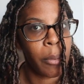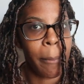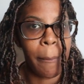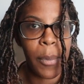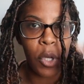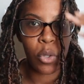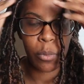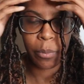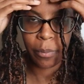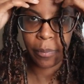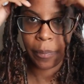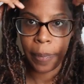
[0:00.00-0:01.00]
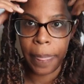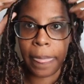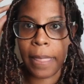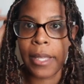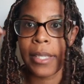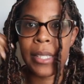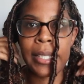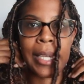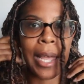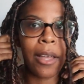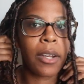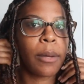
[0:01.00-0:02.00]
boom,
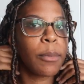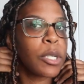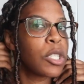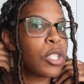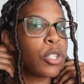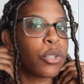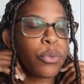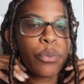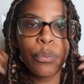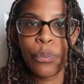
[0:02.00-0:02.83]
style number 2.